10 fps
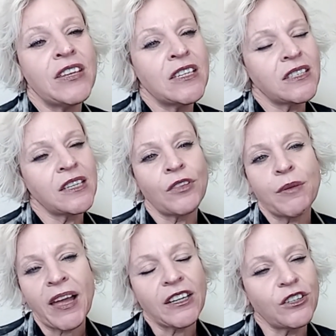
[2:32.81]
He's the only
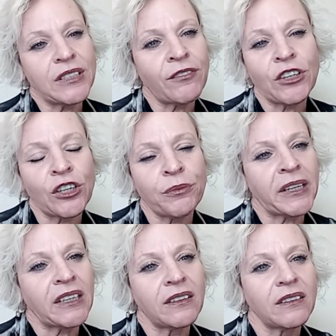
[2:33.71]
man who had never hurt
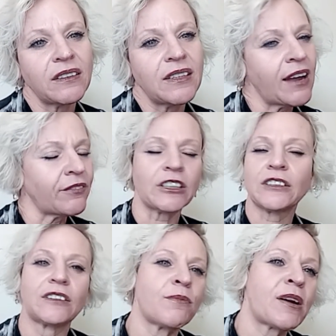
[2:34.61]
me ever,
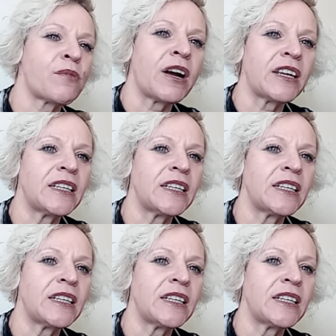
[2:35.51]
no matter what.